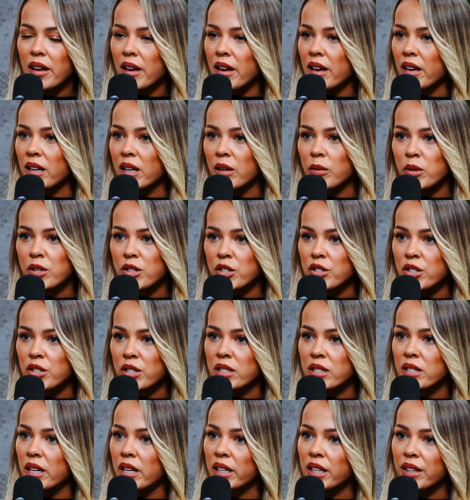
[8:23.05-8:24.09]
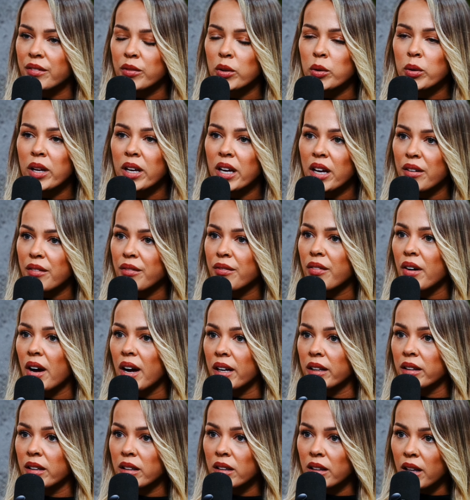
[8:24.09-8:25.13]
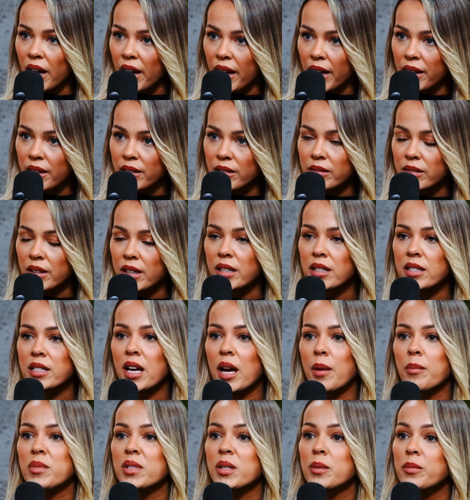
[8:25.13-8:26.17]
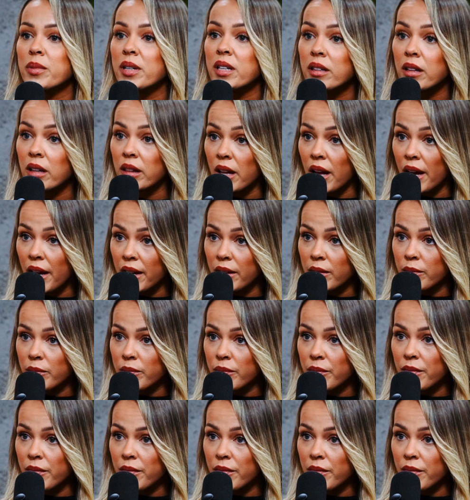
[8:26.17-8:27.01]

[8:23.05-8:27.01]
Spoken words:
And it was just like, if you can't find the light, it's time to be the light.